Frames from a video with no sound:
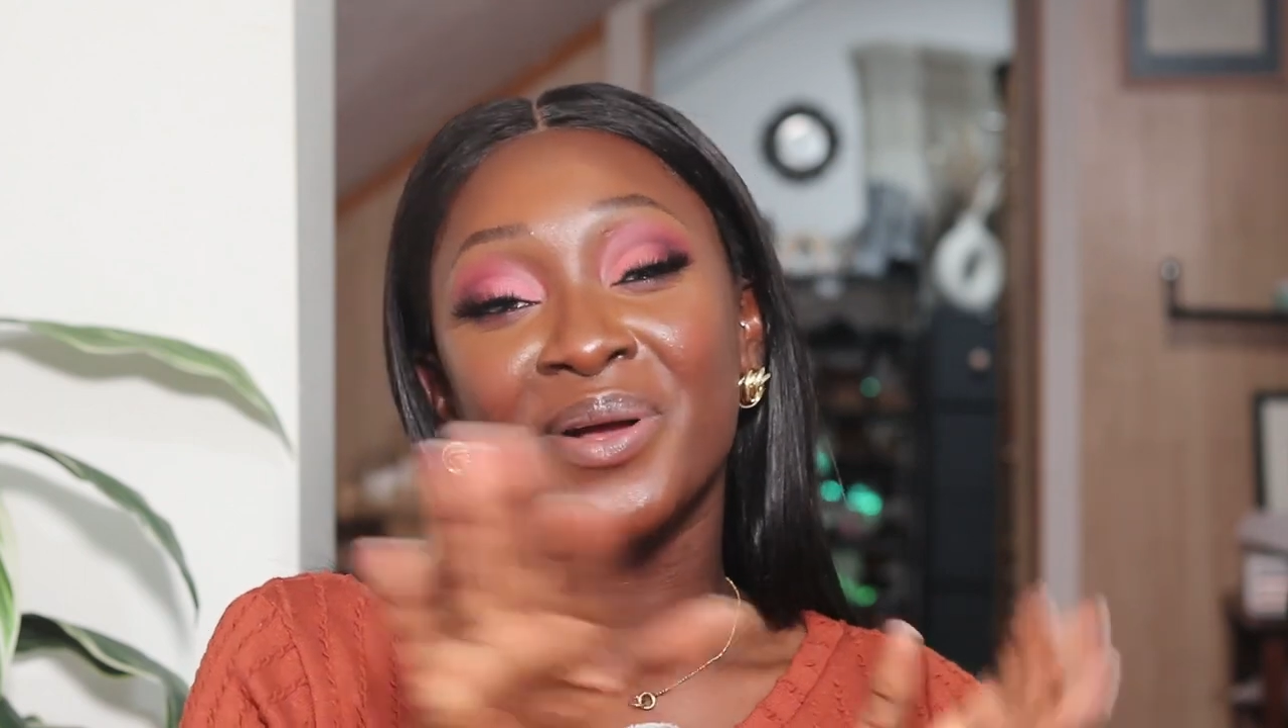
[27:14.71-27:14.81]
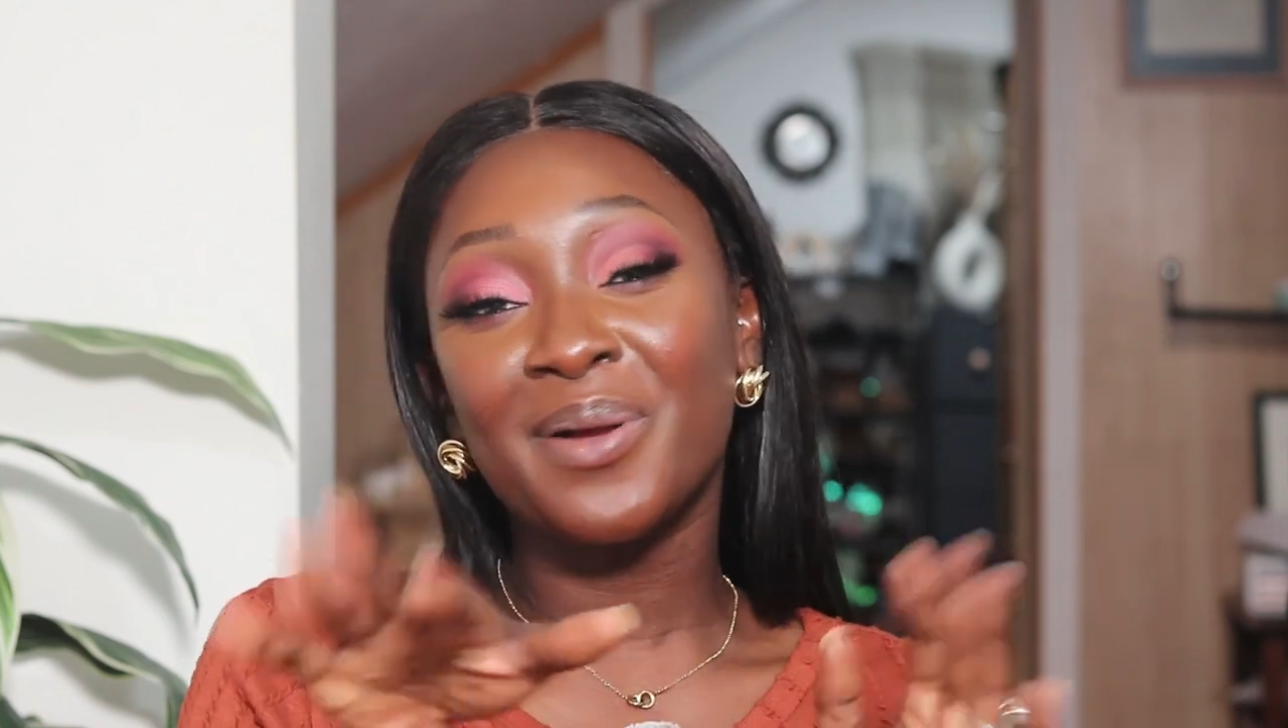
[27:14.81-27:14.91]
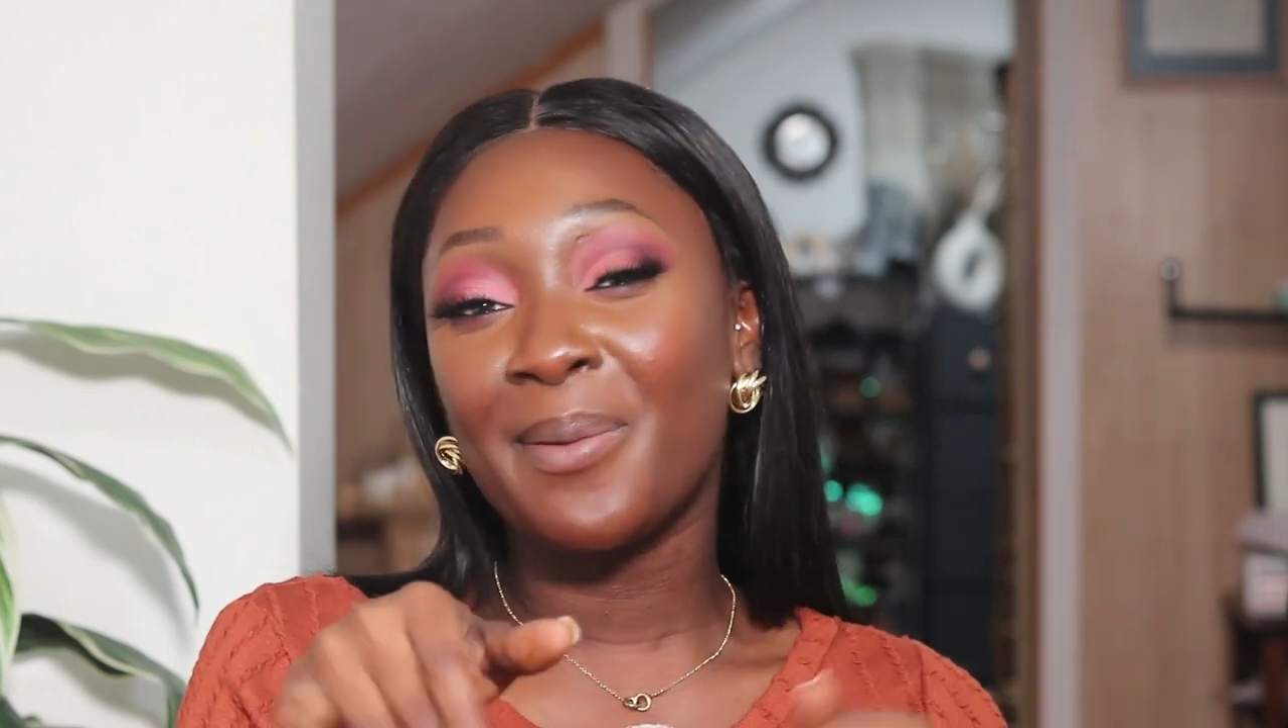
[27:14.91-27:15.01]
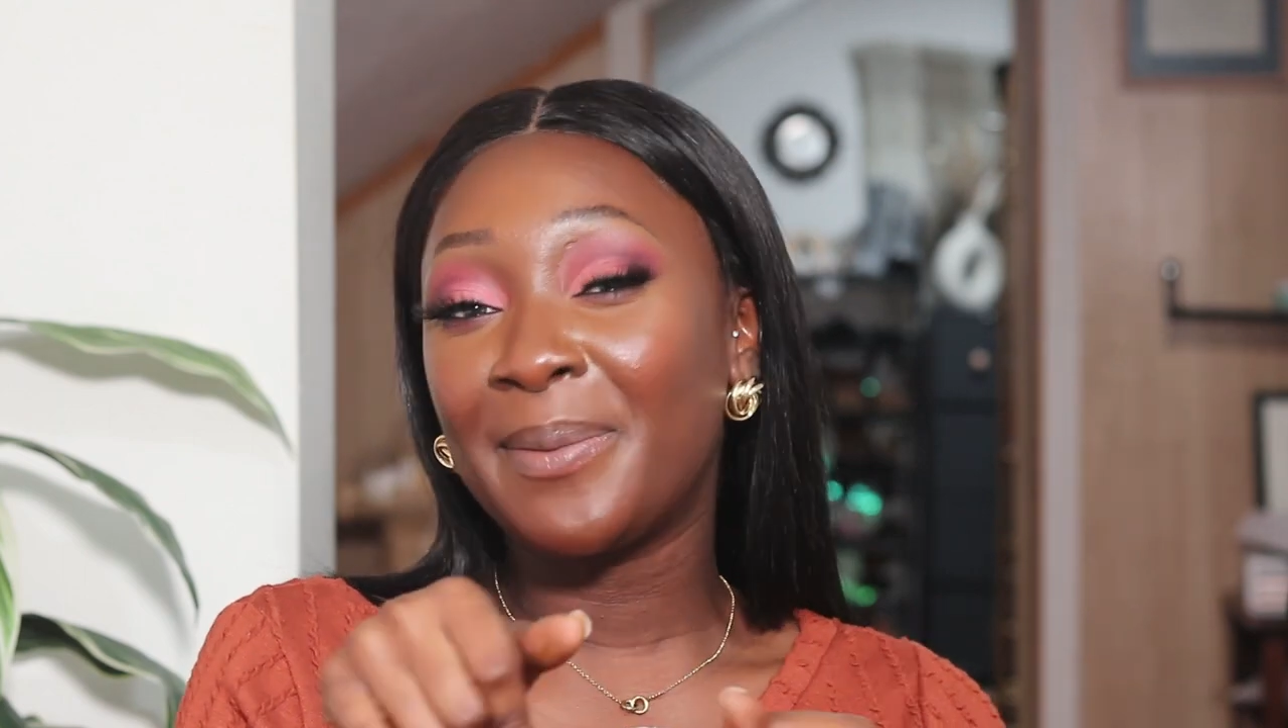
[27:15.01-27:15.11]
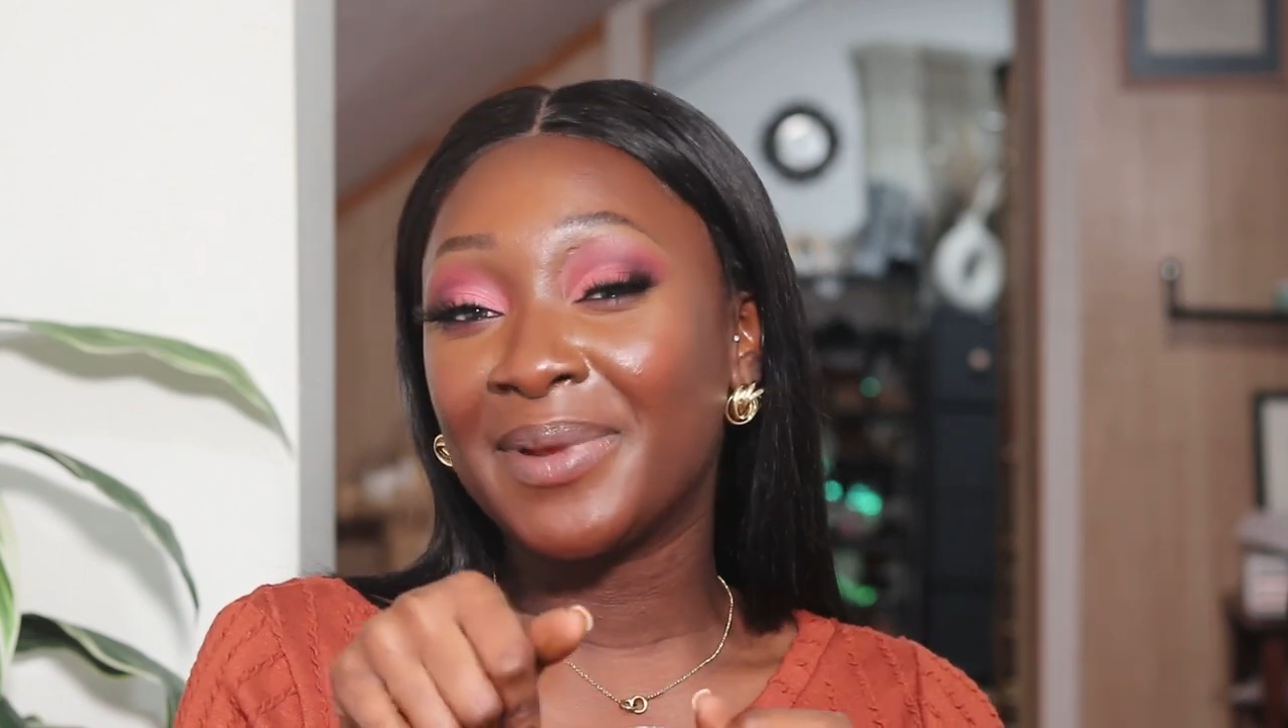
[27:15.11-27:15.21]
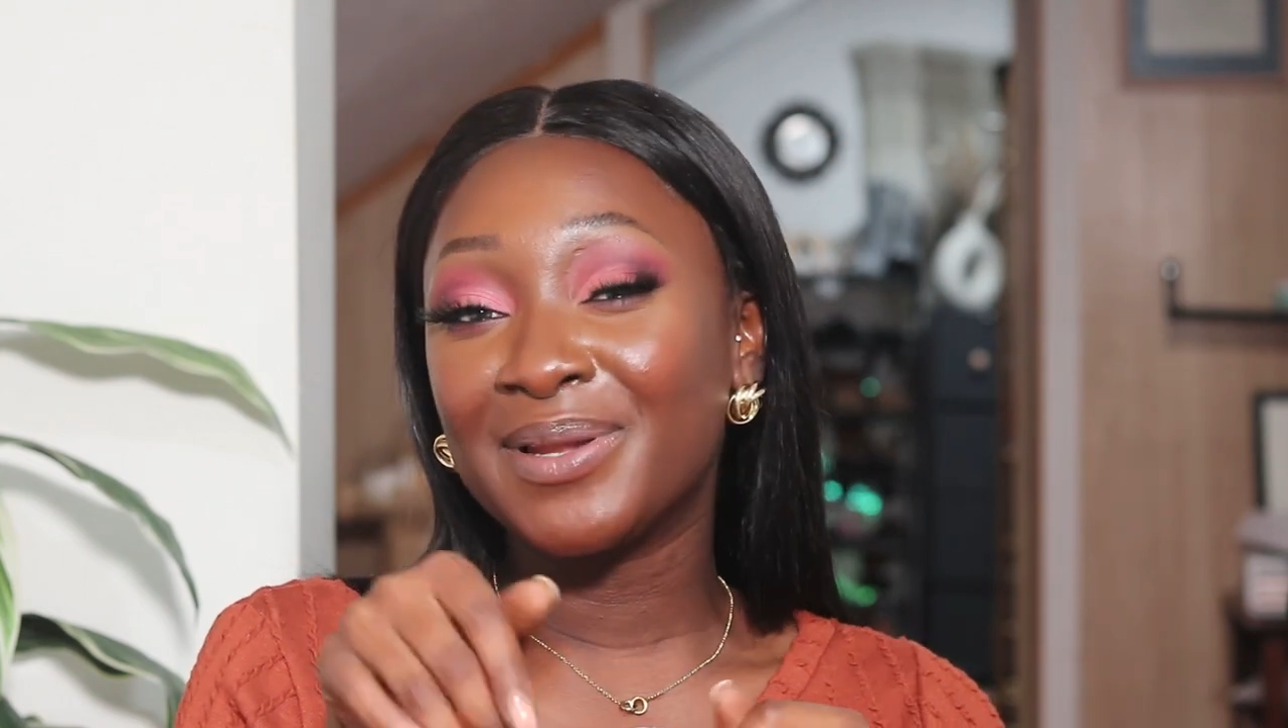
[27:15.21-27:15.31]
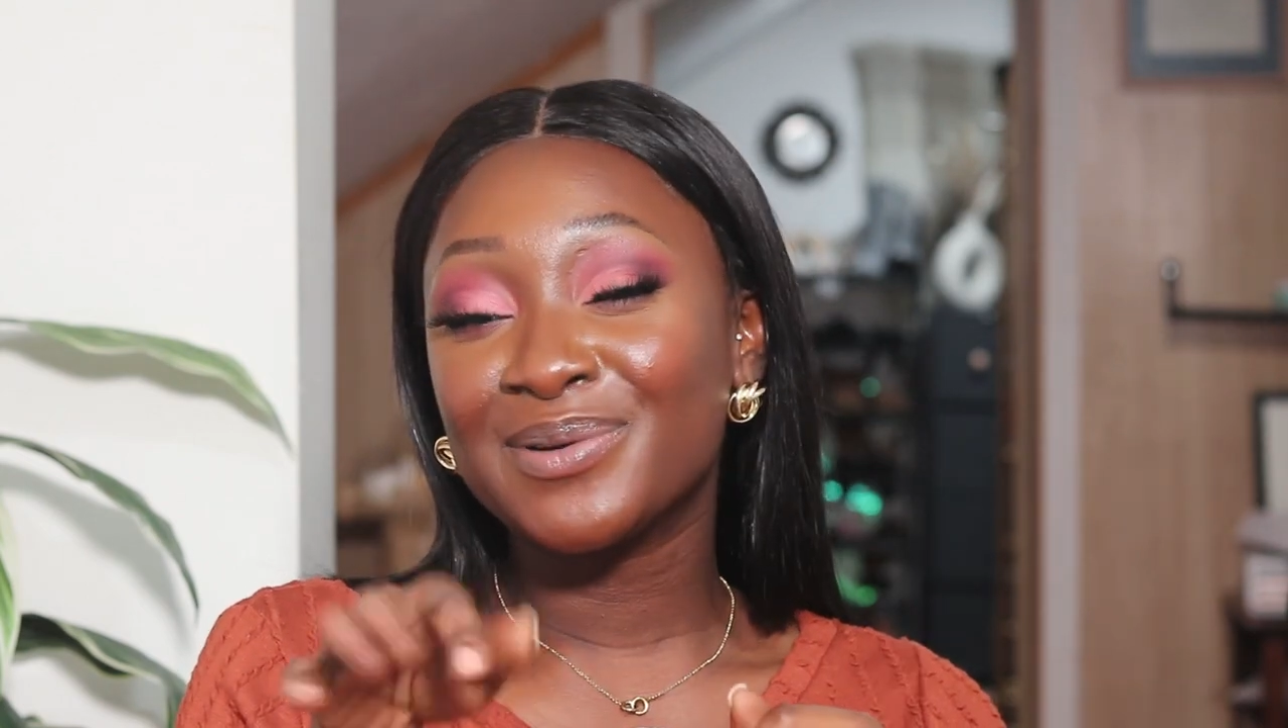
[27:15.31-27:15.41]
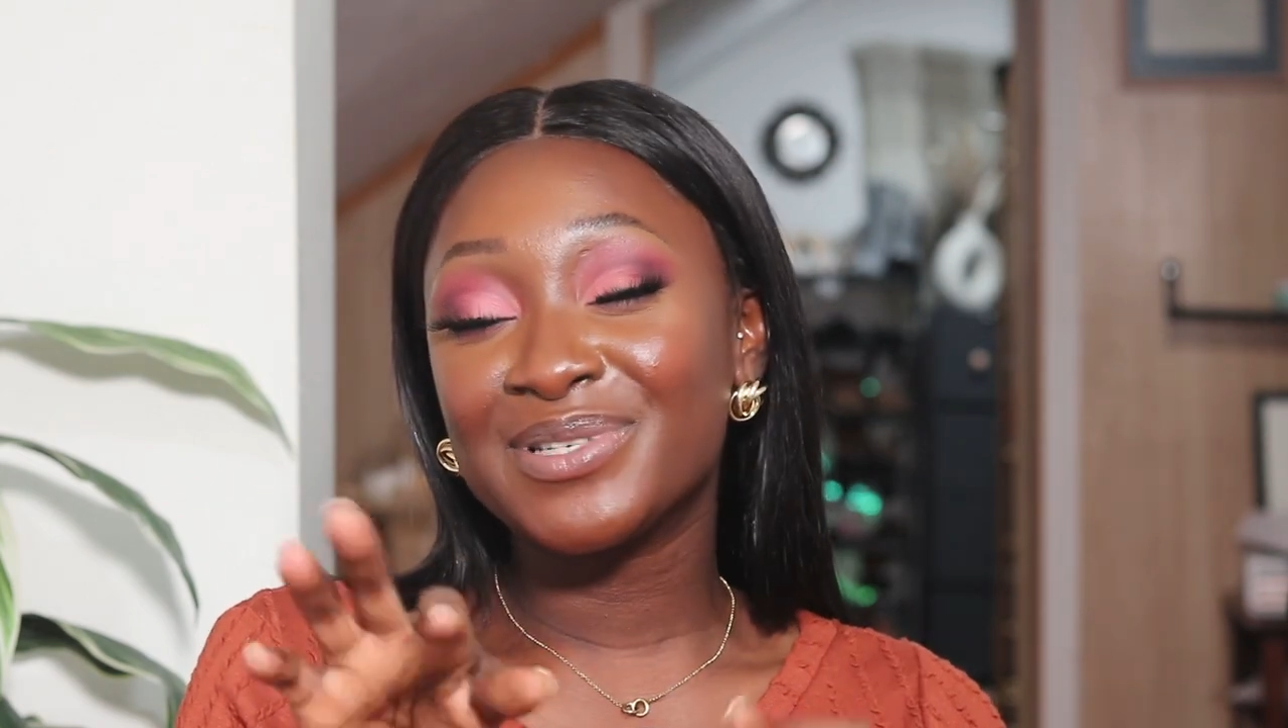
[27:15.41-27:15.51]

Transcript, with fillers: comment below,